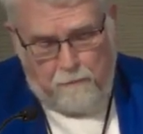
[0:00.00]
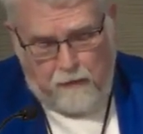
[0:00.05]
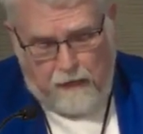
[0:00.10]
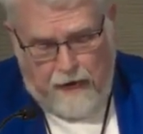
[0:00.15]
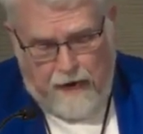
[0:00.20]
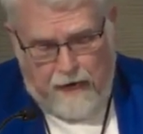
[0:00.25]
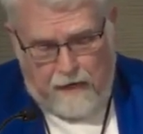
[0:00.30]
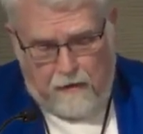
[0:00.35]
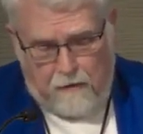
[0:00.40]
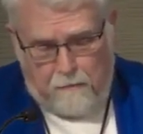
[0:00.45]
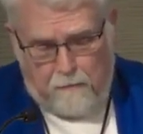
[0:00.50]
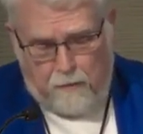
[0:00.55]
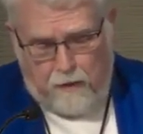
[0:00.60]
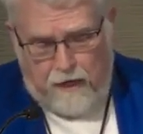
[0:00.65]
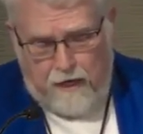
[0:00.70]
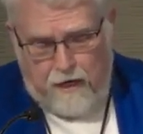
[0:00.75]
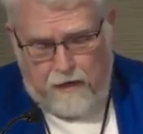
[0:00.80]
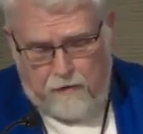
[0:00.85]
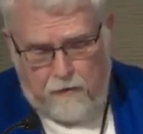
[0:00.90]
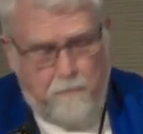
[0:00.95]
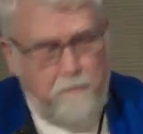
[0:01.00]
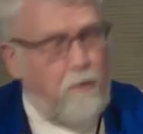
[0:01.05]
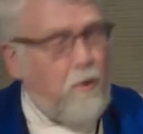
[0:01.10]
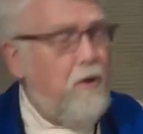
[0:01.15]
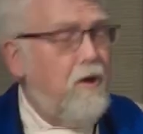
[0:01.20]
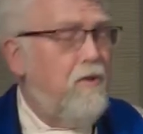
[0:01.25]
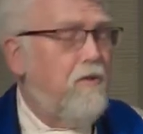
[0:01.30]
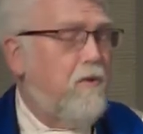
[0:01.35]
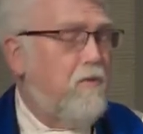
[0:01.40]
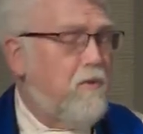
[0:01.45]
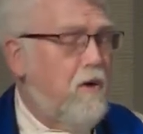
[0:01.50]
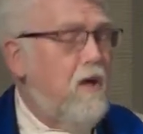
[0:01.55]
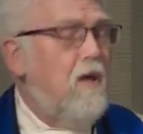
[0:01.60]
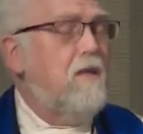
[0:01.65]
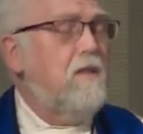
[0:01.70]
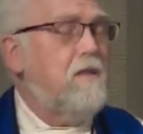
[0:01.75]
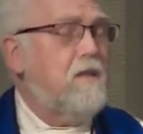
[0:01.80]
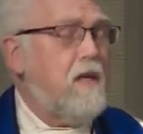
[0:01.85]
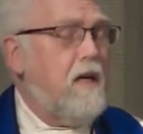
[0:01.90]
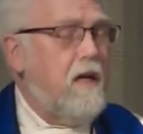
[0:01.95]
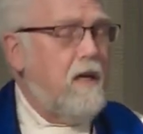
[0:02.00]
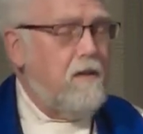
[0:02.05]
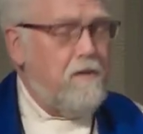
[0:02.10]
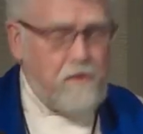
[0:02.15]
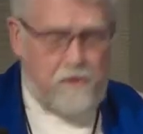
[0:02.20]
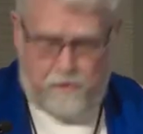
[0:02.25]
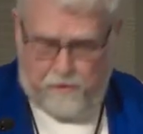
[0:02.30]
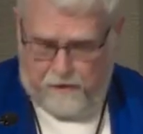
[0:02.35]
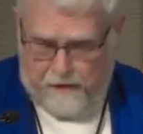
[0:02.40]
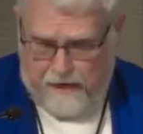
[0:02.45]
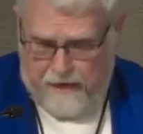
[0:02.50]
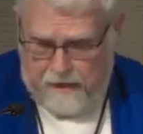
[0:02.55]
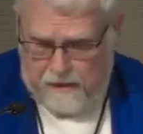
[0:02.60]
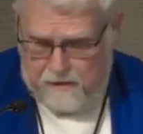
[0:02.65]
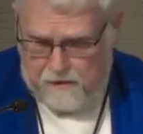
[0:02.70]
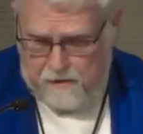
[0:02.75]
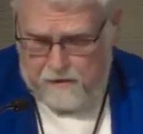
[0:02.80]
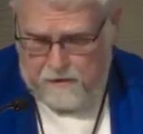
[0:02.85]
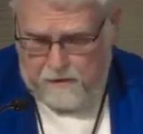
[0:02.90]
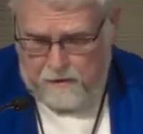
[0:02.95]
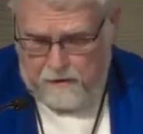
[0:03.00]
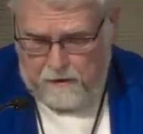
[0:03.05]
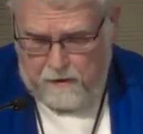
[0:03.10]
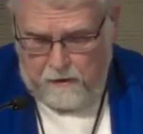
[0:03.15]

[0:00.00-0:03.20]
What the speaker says: black or brown or born on the wrong side of the tracks.